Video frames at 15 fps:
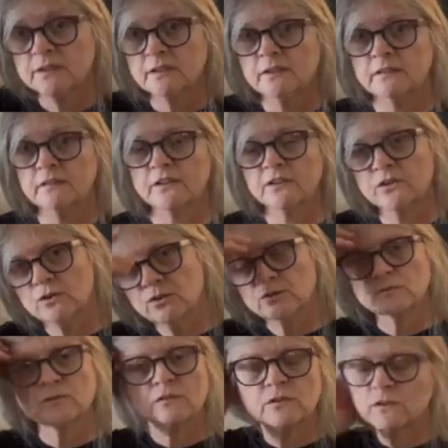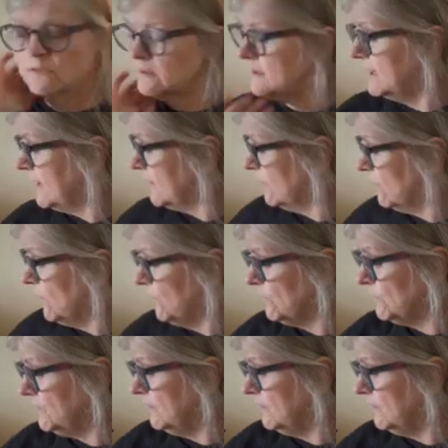little standalone